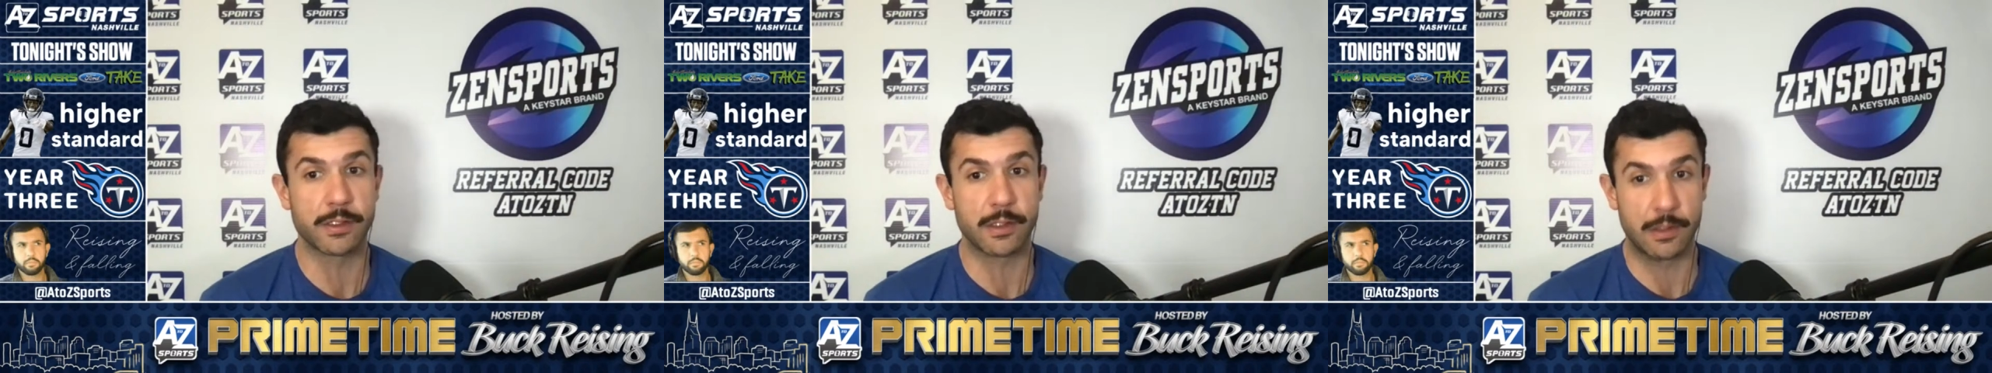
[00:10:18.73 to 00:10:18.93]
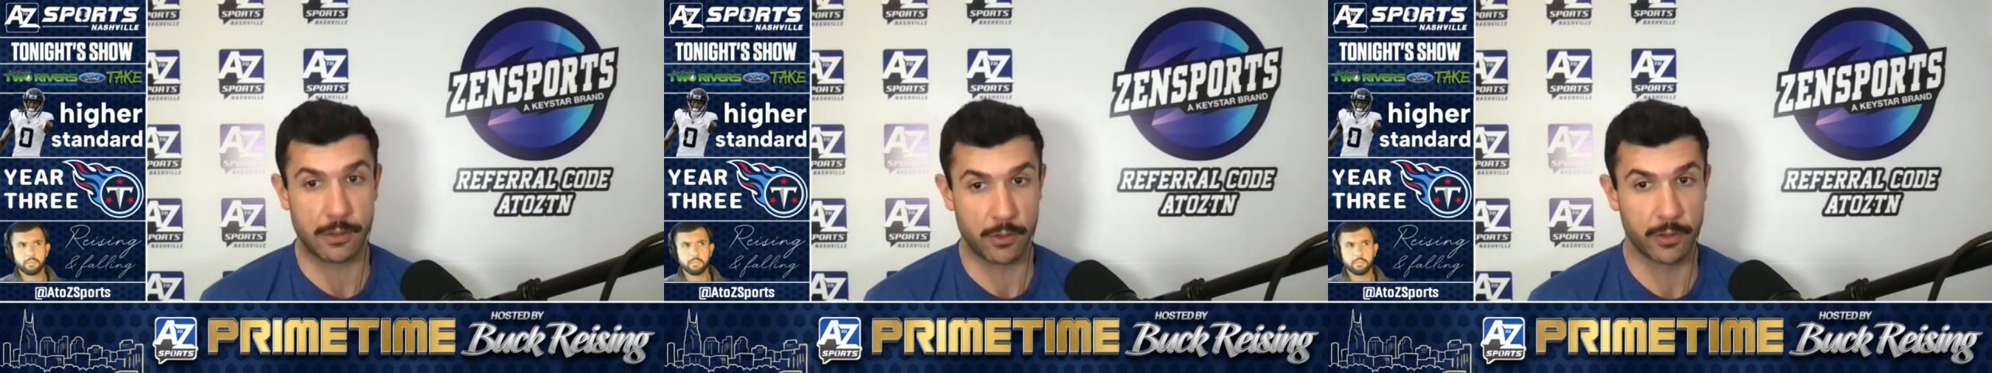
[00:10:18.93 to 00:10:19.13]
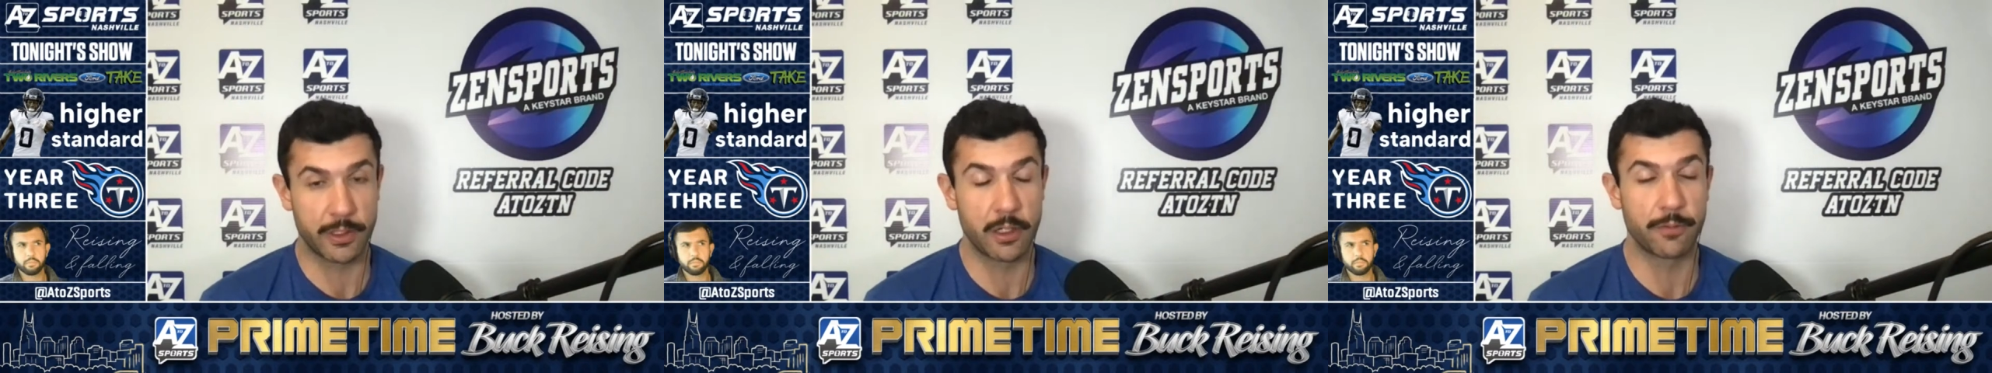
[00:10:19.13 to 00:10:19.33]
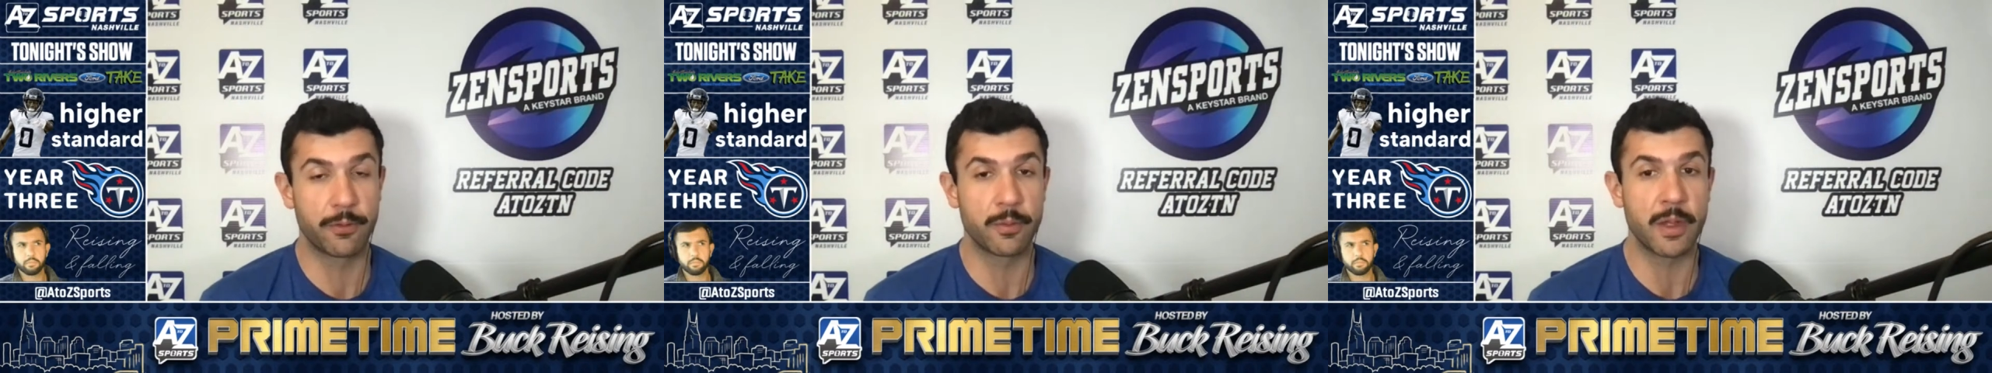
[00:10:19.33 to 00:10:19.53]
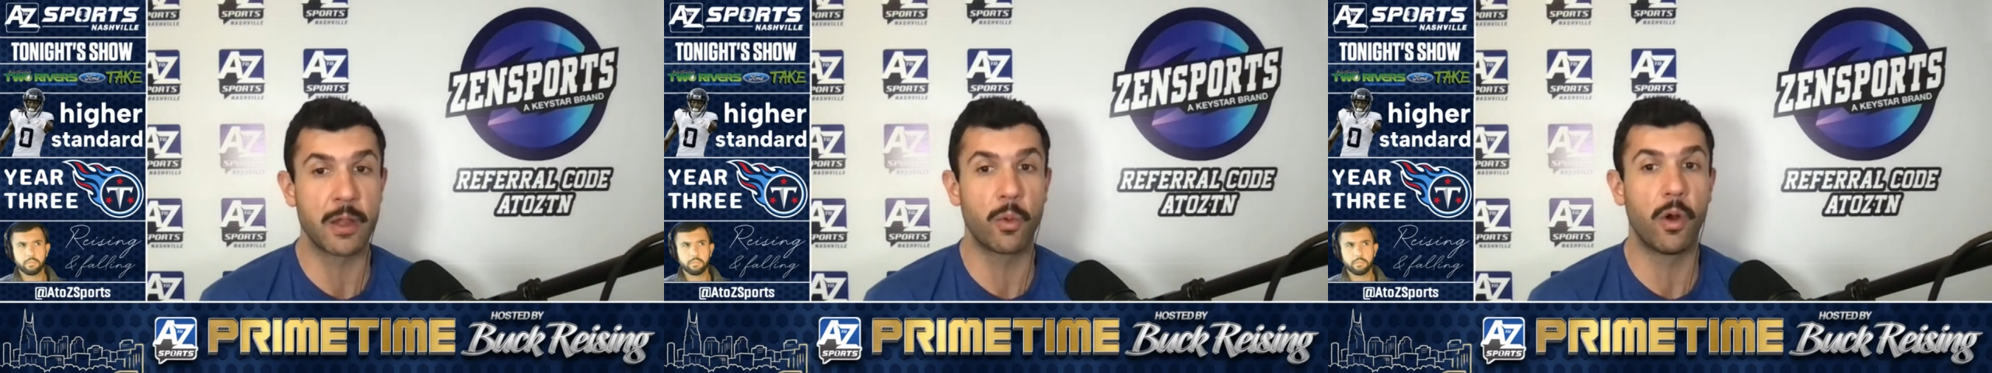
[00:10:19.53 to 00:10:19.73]
Uh, you'll hear from
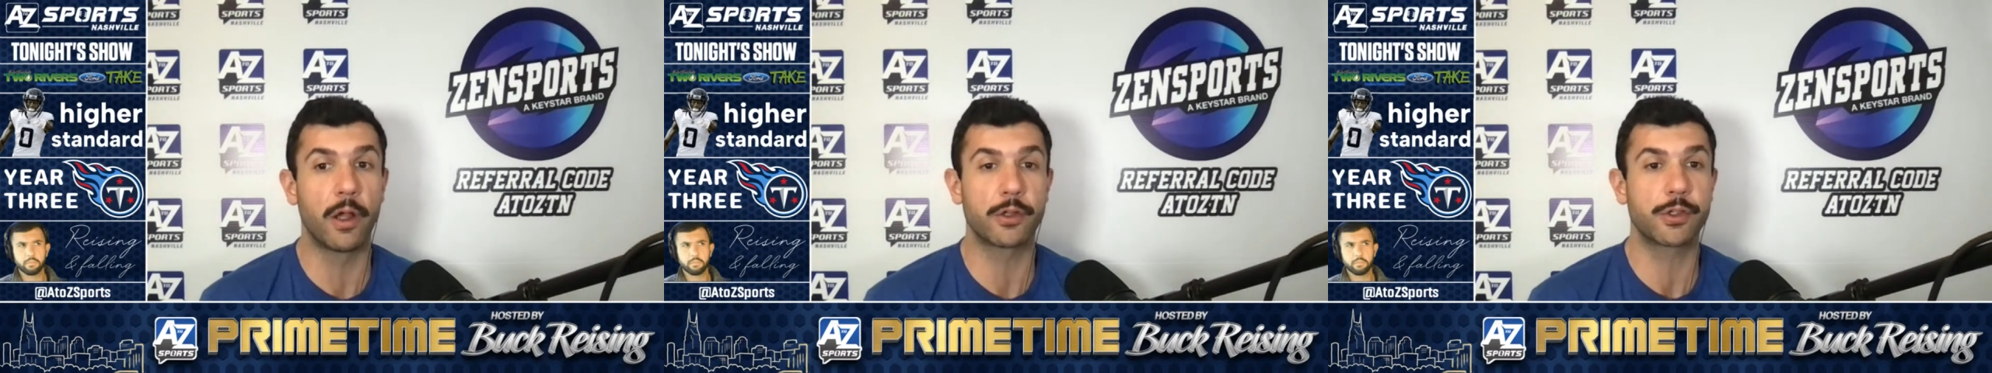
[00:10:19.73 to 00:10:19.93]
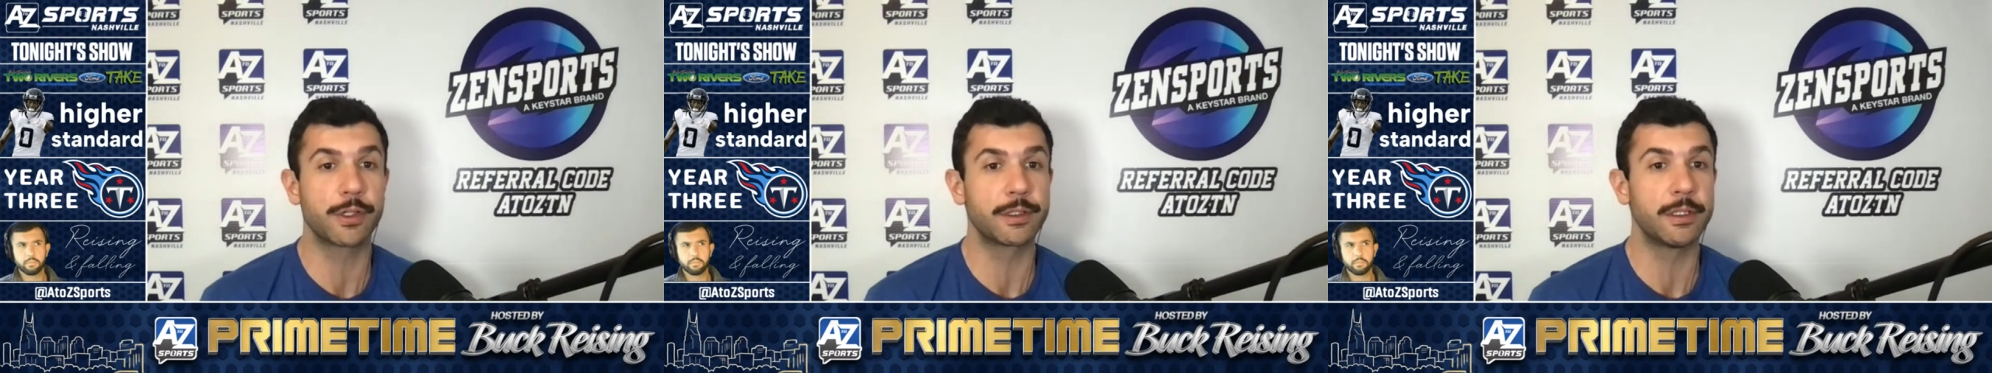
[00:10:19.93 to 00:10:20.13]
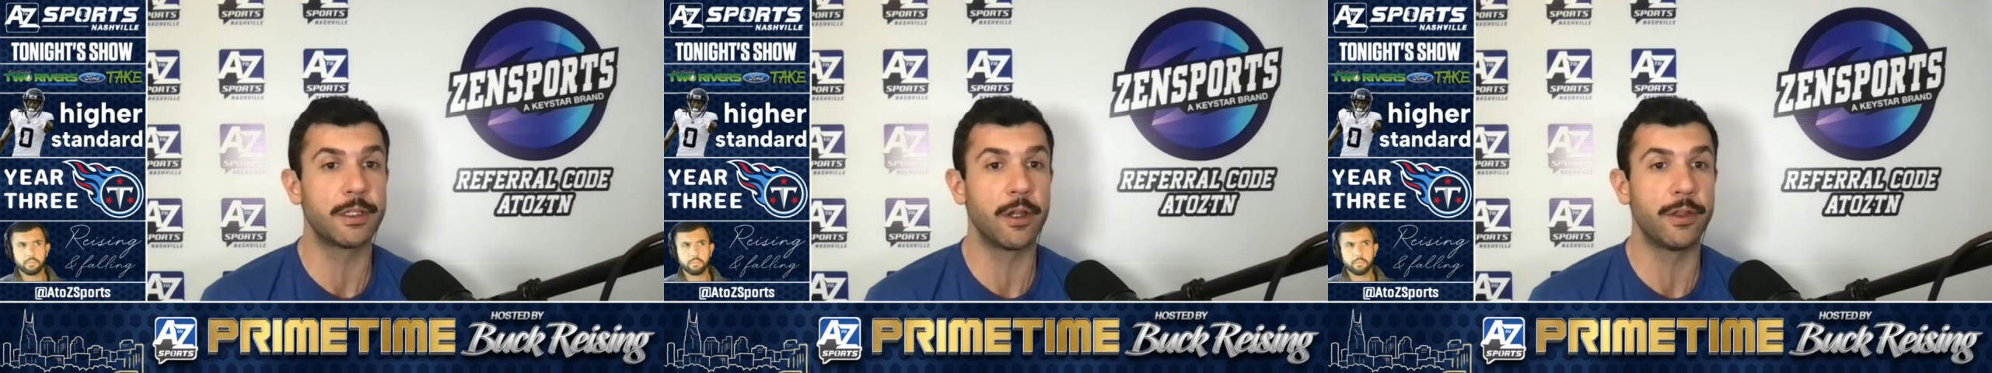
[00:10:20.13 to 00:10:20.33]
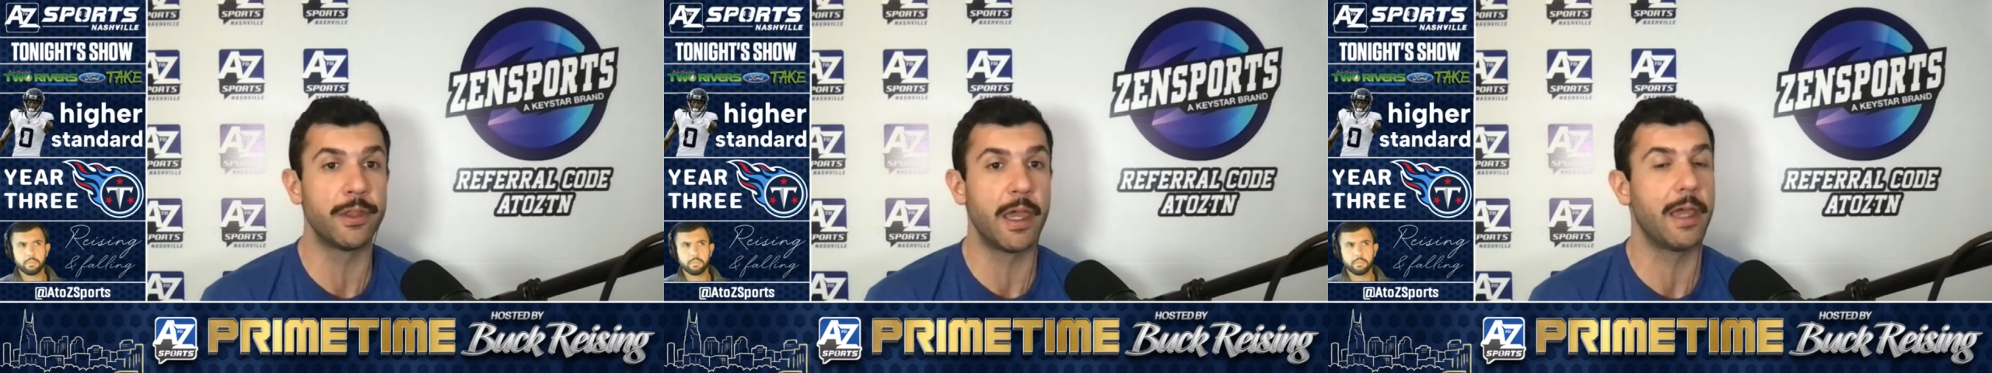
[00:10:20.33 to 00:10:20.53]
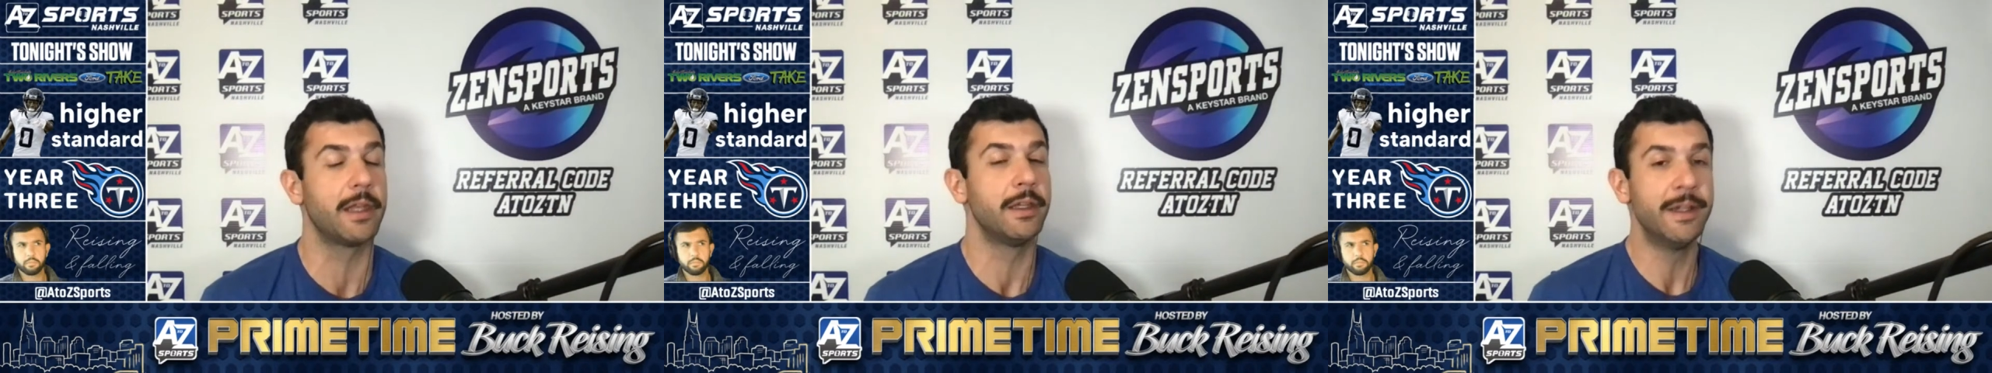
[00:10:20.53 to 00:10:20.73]
Nate Washington on
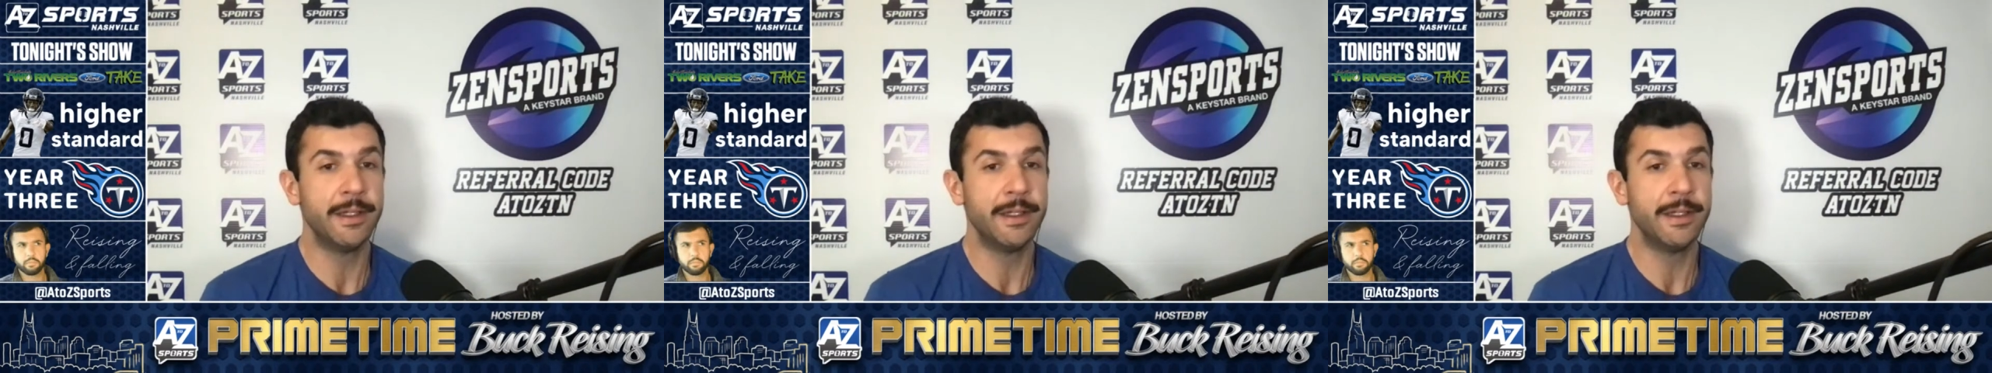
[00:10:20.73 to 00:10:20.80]
that